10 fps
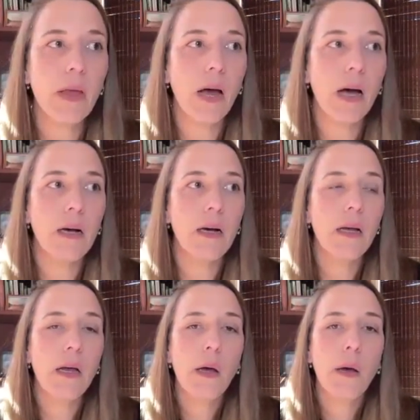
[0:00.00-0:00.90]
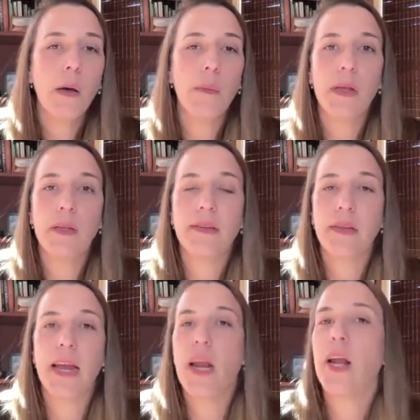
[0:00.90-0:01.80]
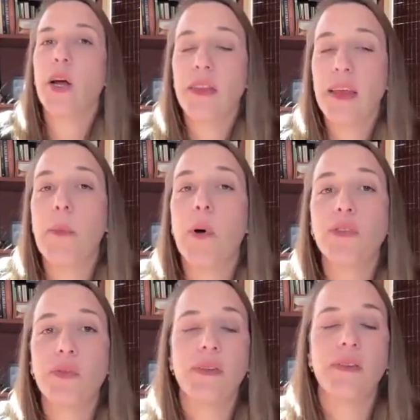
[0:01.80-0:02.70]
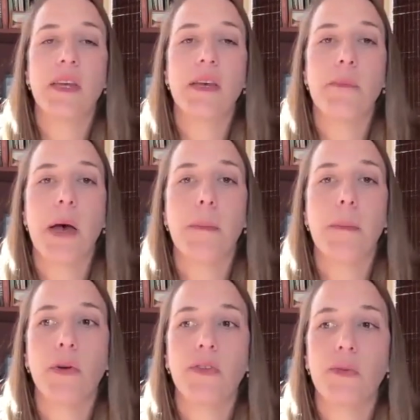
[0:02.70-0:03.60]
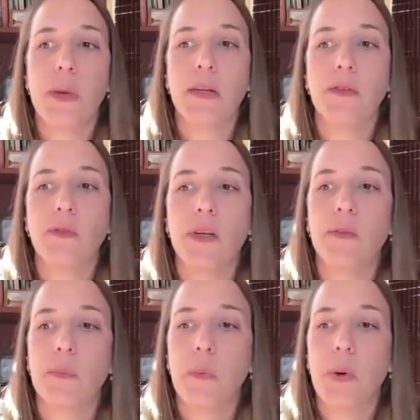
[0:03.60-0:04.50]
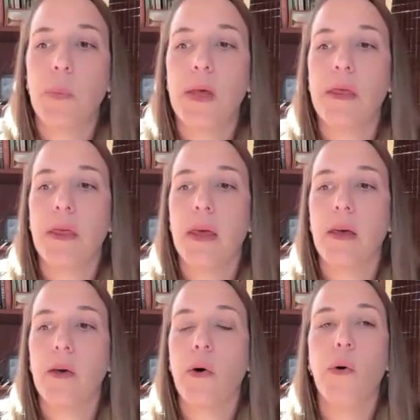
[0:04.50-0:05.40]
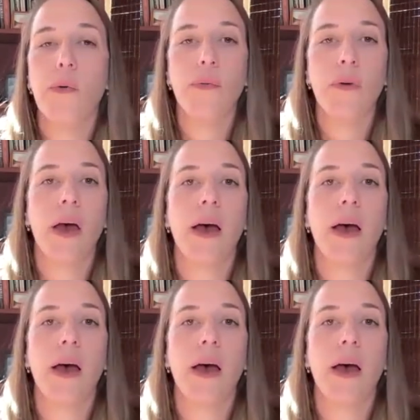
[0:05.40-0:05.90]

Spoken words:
And I think most of us think about post-traumatic stress when we think of